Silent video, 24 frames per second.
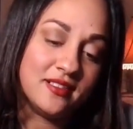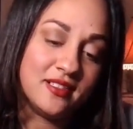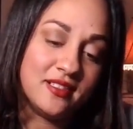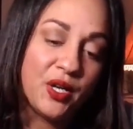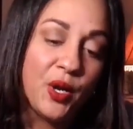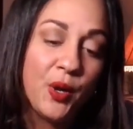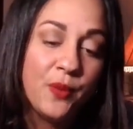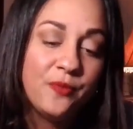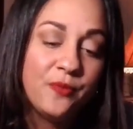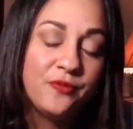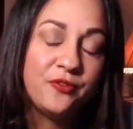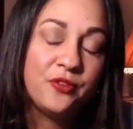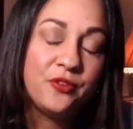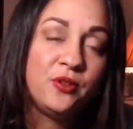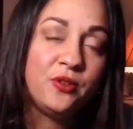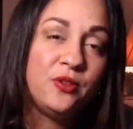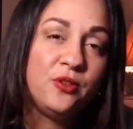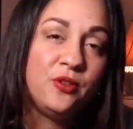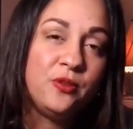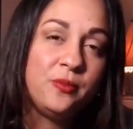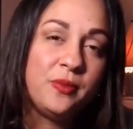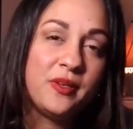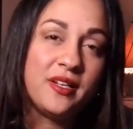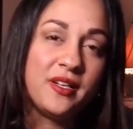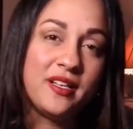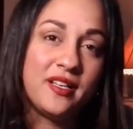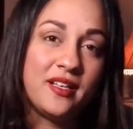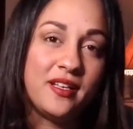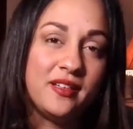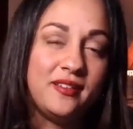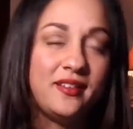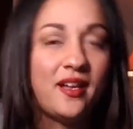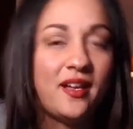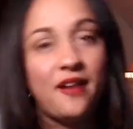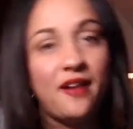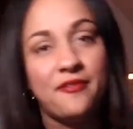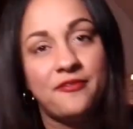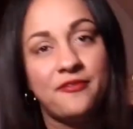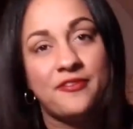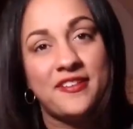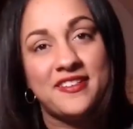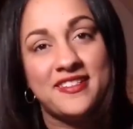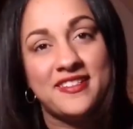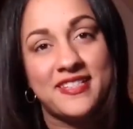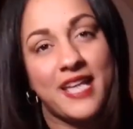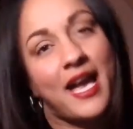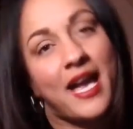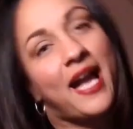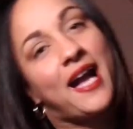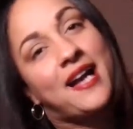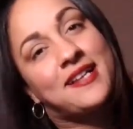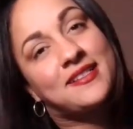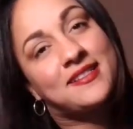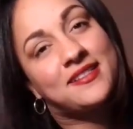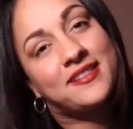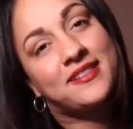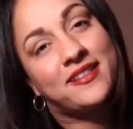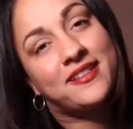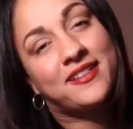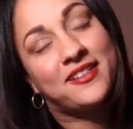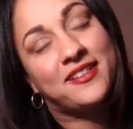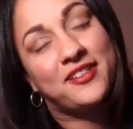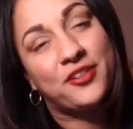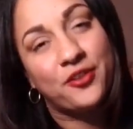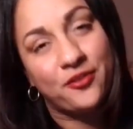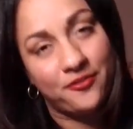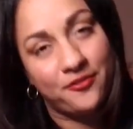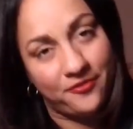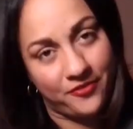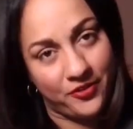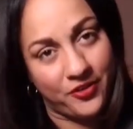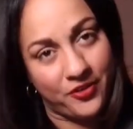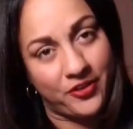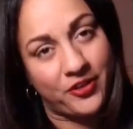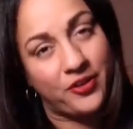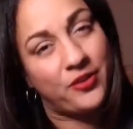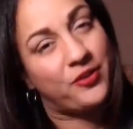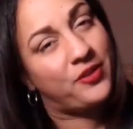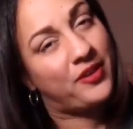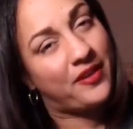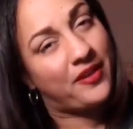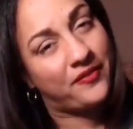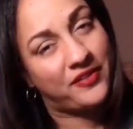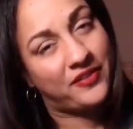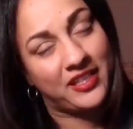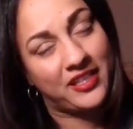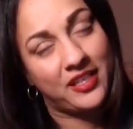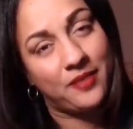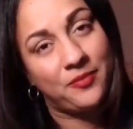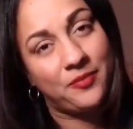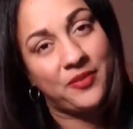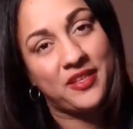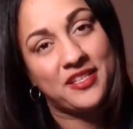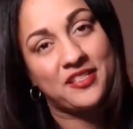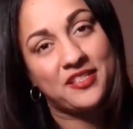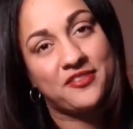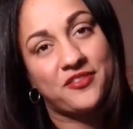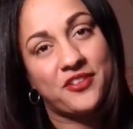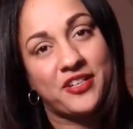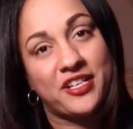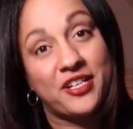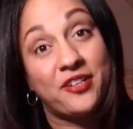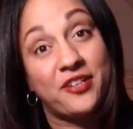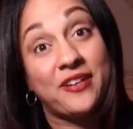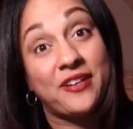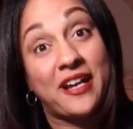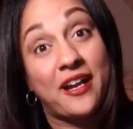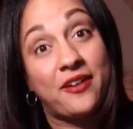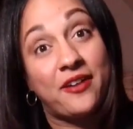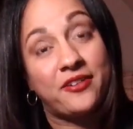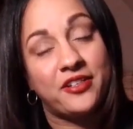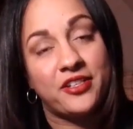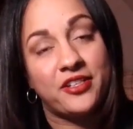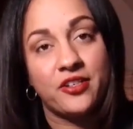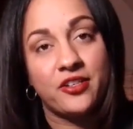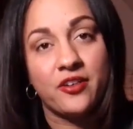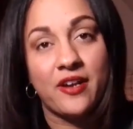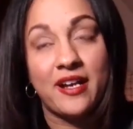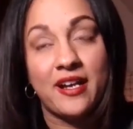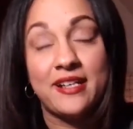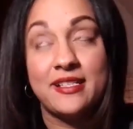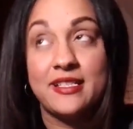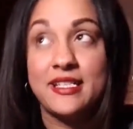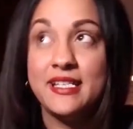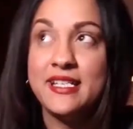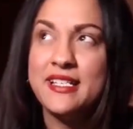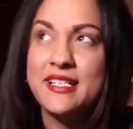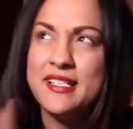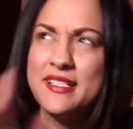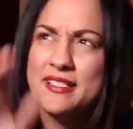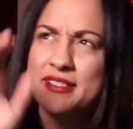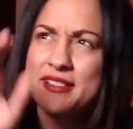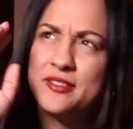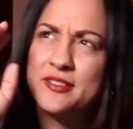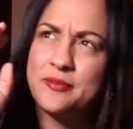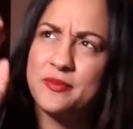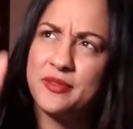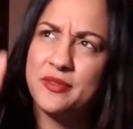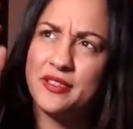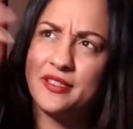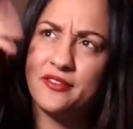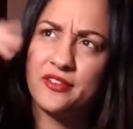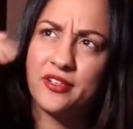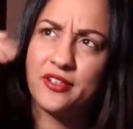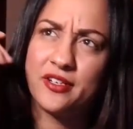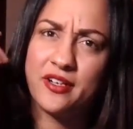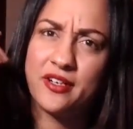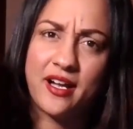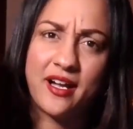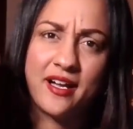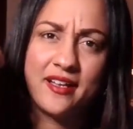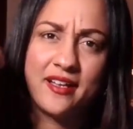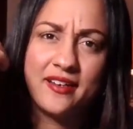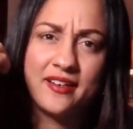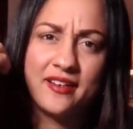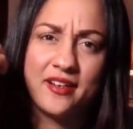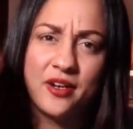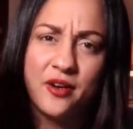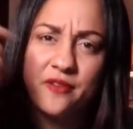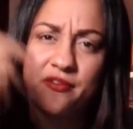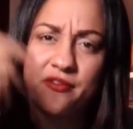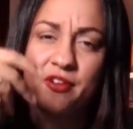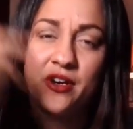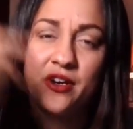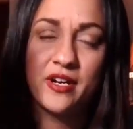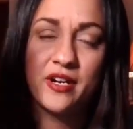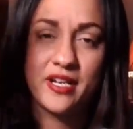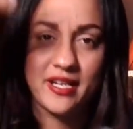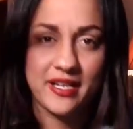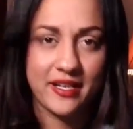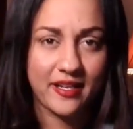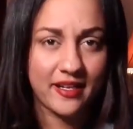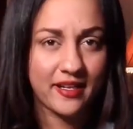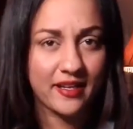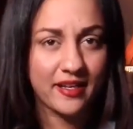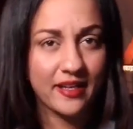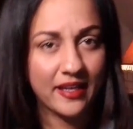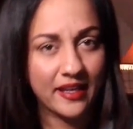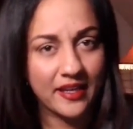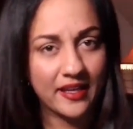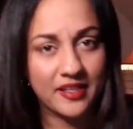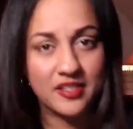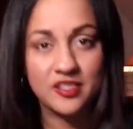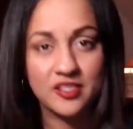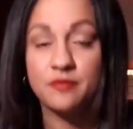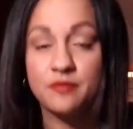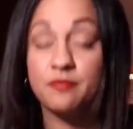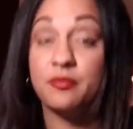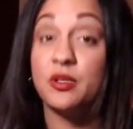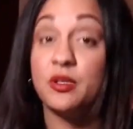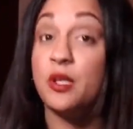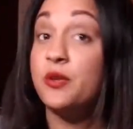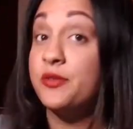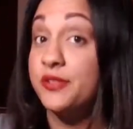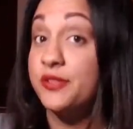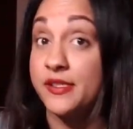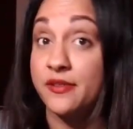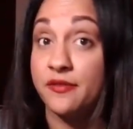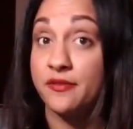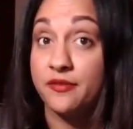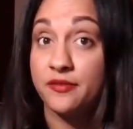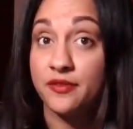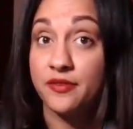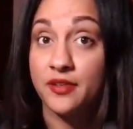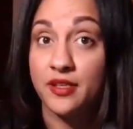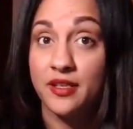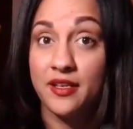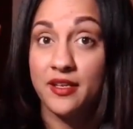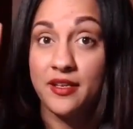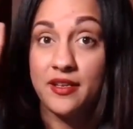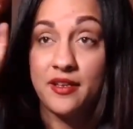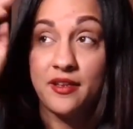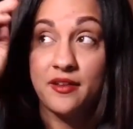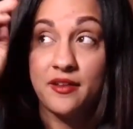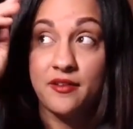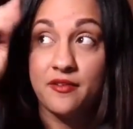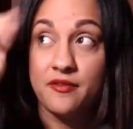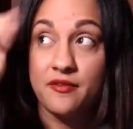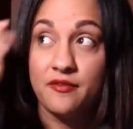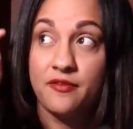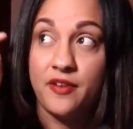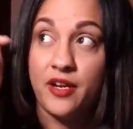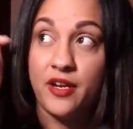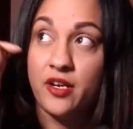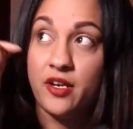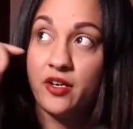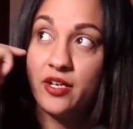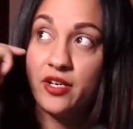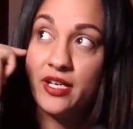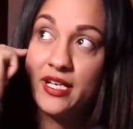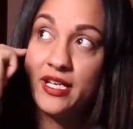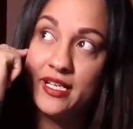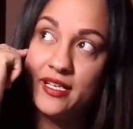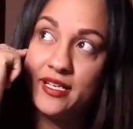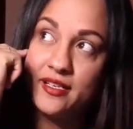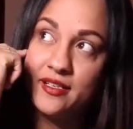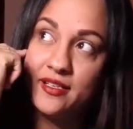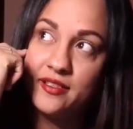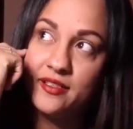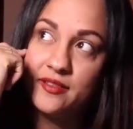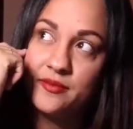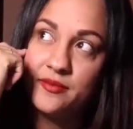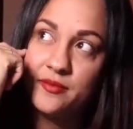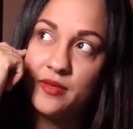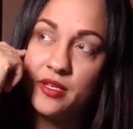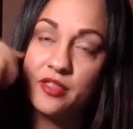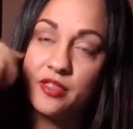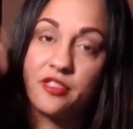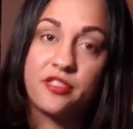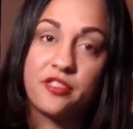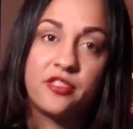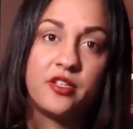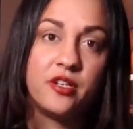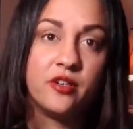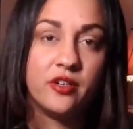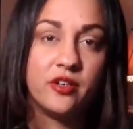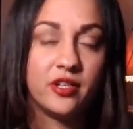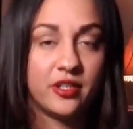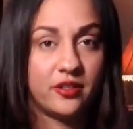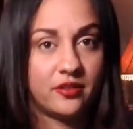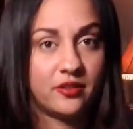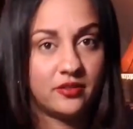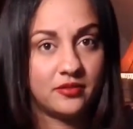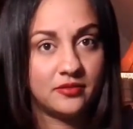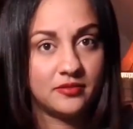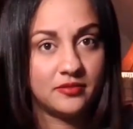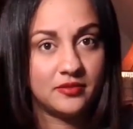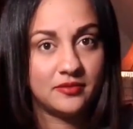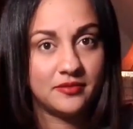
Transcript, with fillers: hopeful but not fantastic. You're Virgo. You have to keep things very grounded. Your ideas, believe it or not, are very explosive, very ethereal.